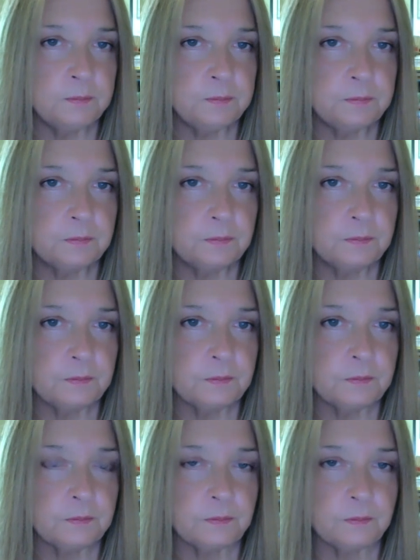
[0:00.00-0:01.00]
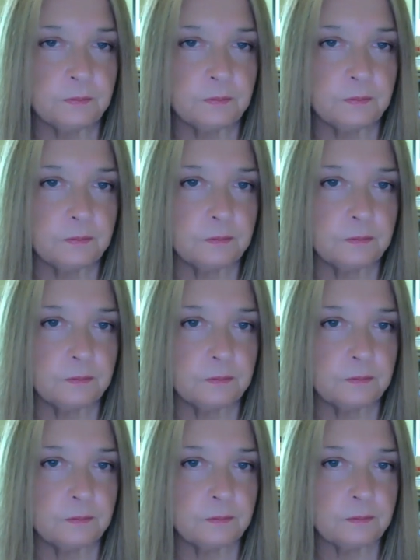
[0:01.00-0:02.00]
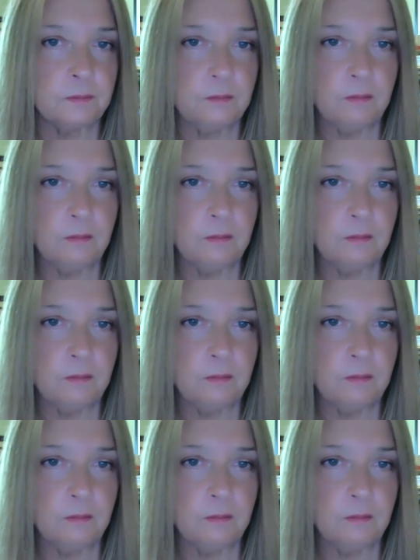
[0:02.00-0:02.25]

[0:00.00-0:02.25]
(silence)